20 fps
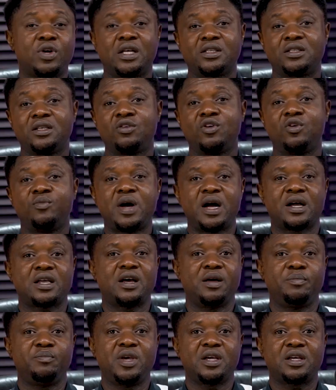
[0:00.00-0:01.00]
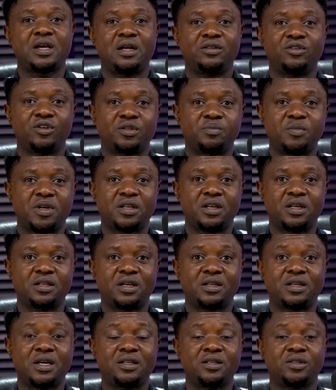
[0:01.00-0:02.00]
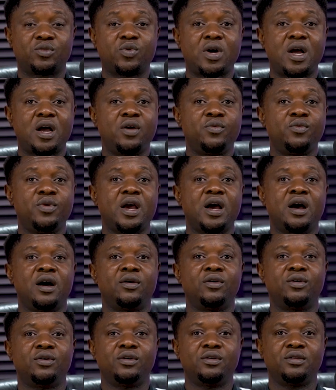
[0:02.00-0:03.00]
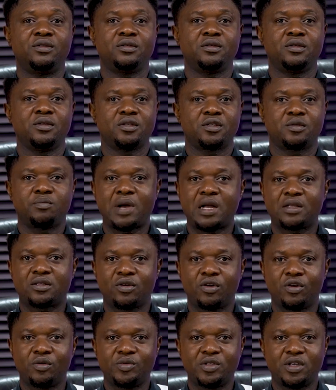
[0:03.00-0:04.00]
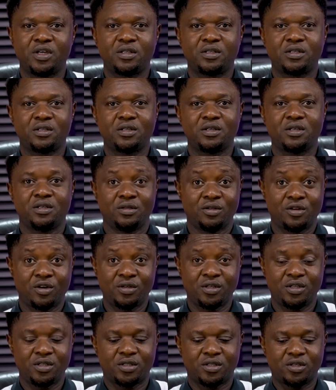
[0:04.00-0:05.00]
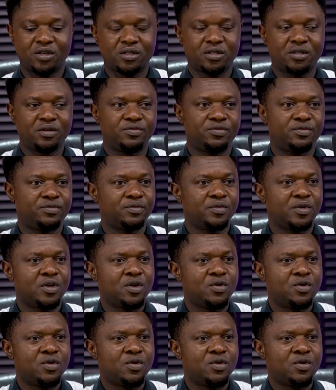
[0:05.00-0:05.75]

We can still go back and make adjustment later. That is why we are on smart objects, non-destructive